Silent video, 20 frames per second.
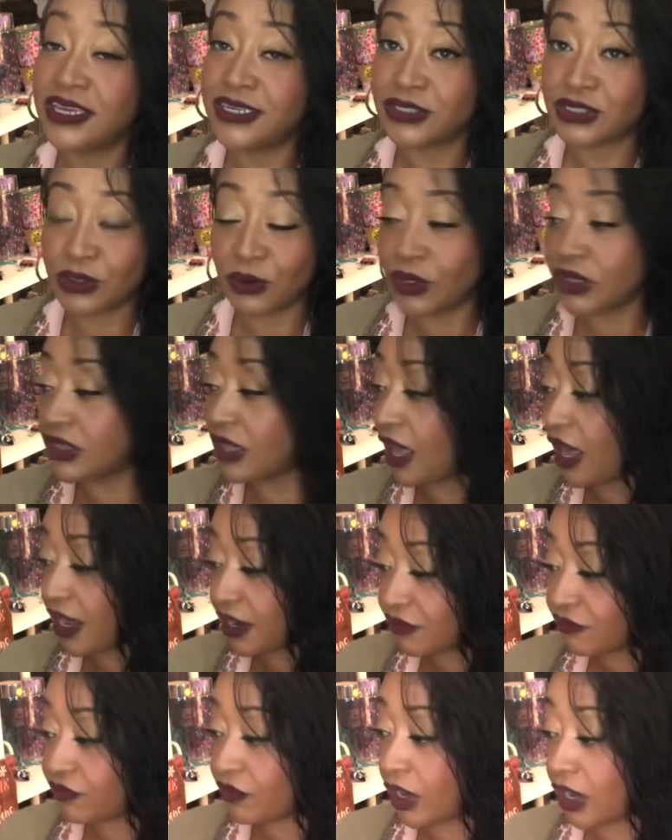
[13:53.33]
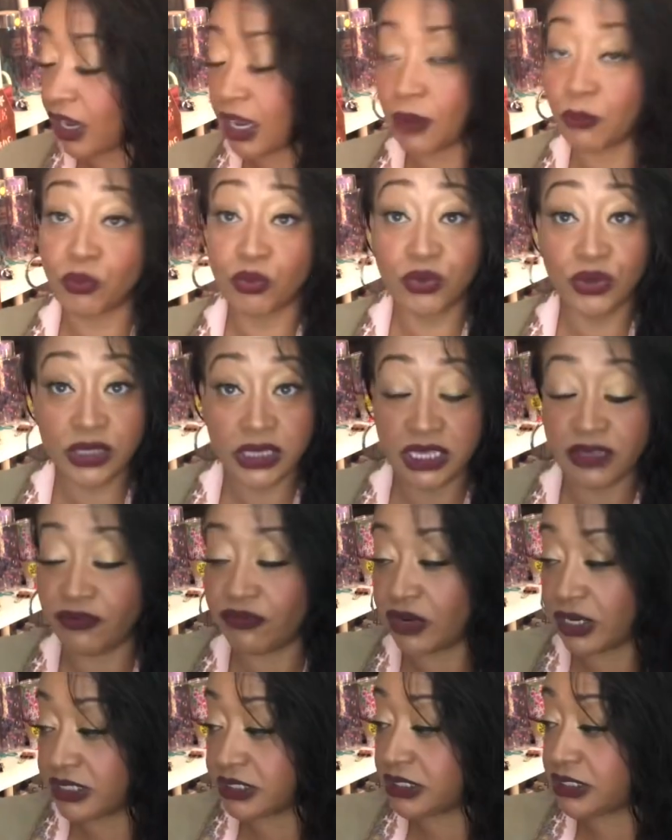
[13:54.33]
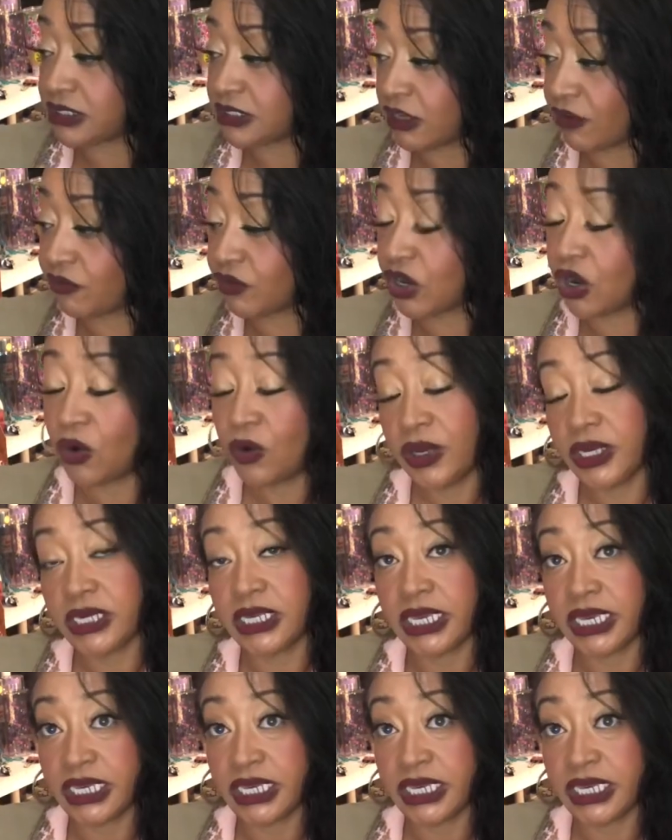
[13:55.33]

So a lot of um, really fun stuff going.